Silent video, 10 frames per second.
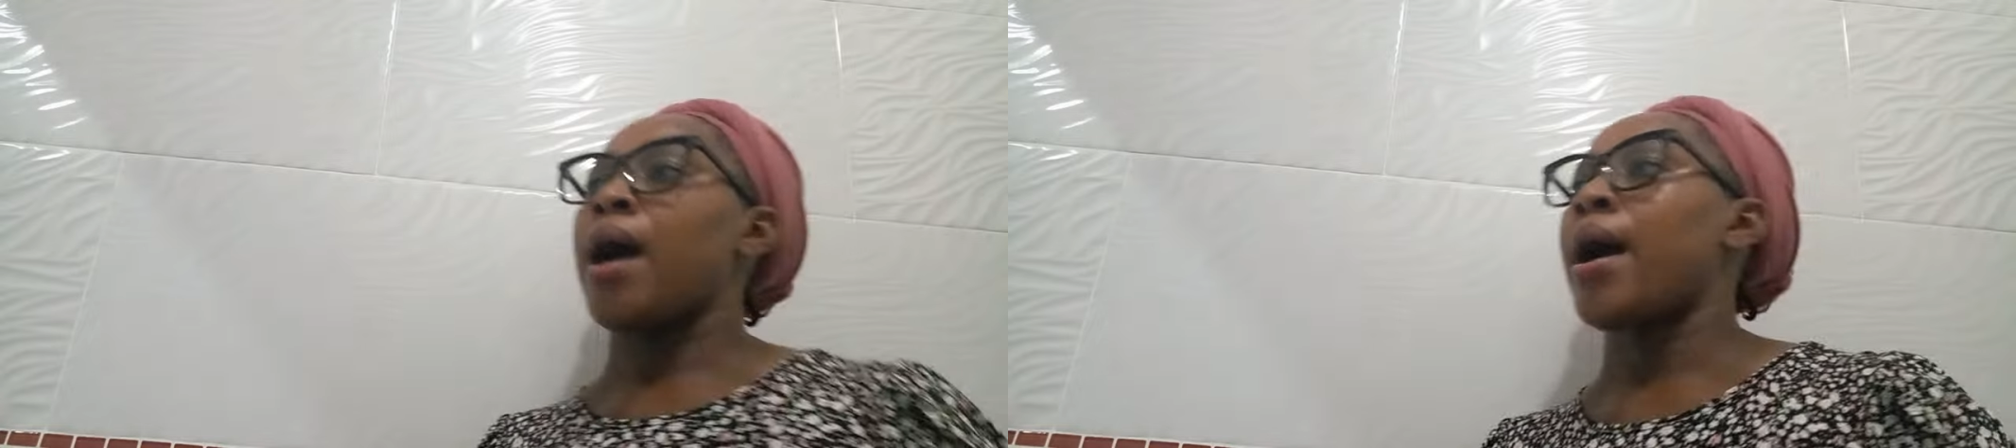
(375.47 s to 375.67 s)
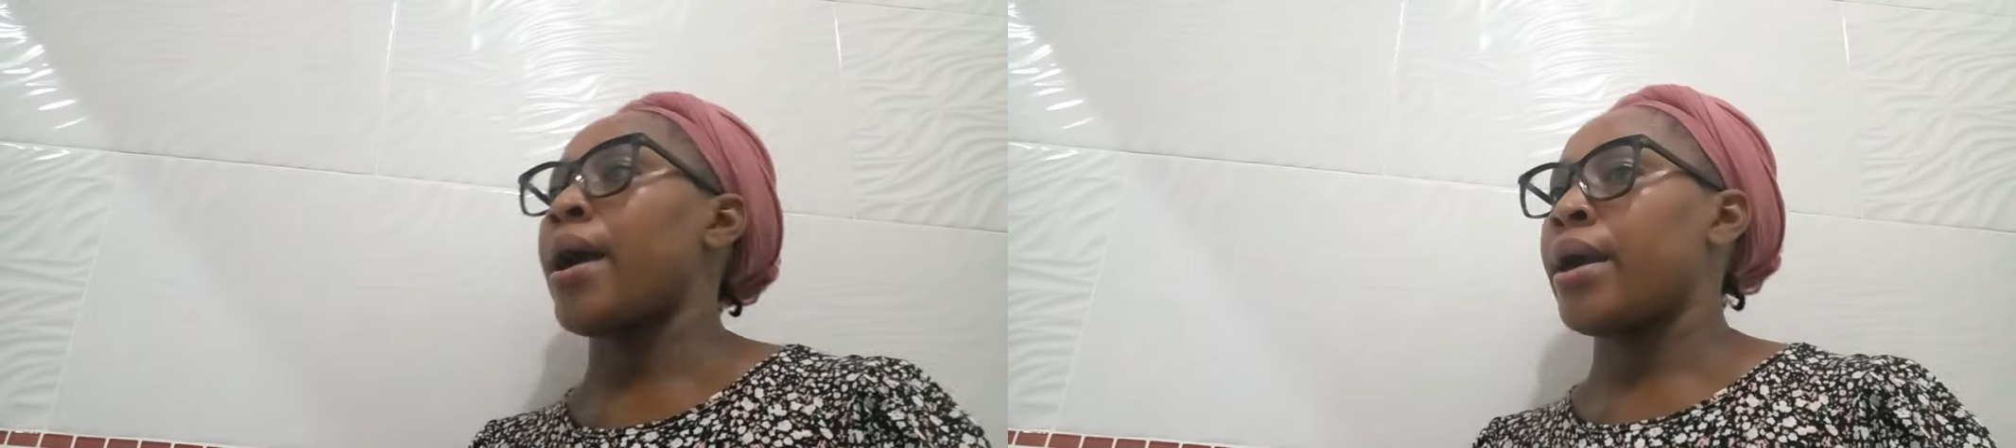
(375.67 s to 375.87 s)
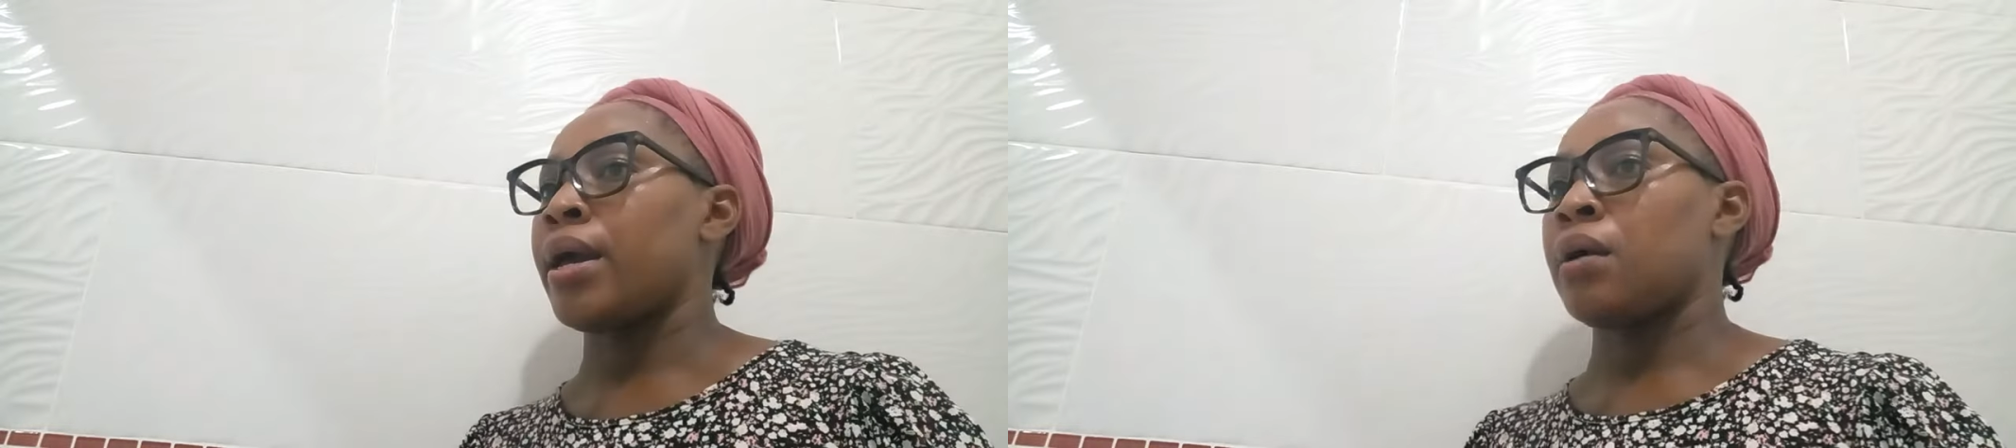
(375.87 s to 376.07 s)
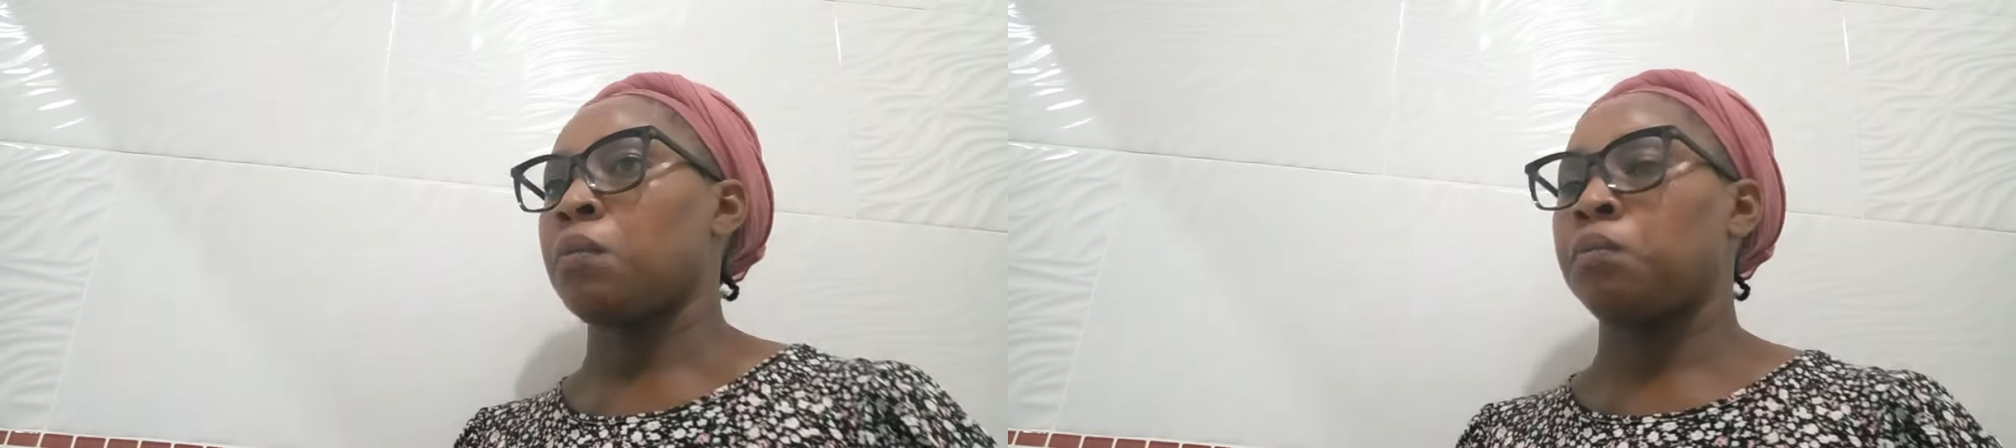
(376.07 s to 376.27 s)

I